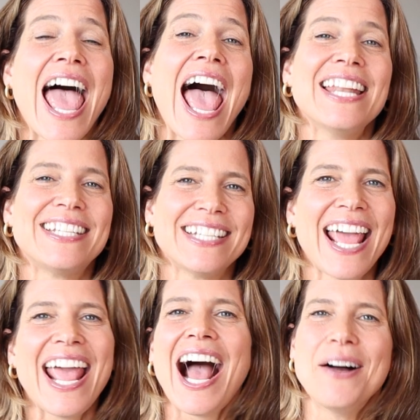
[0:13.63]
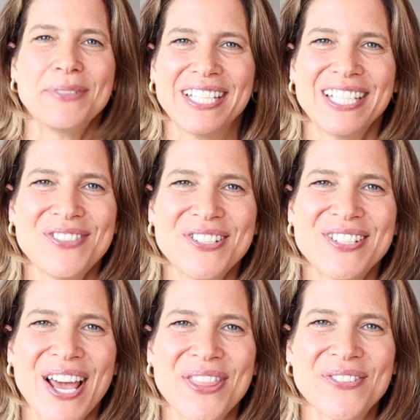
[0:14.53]
and today I'm gonna give you
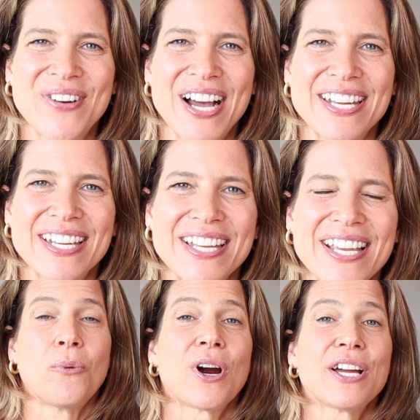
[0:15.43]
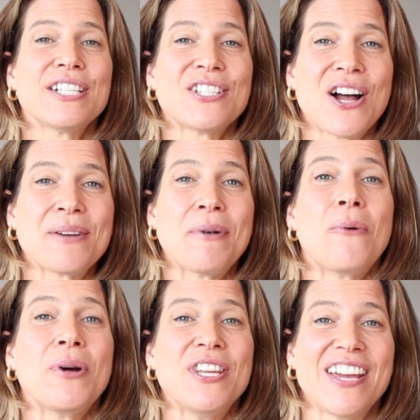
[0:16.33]
another one. We're gonna talk
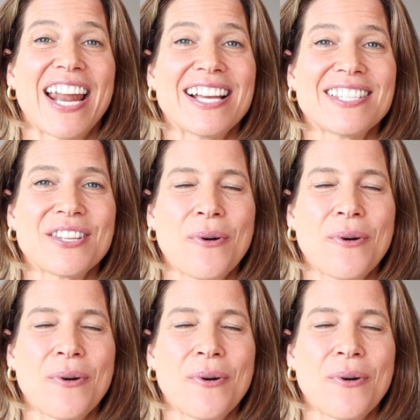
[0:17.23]
about when you get asked the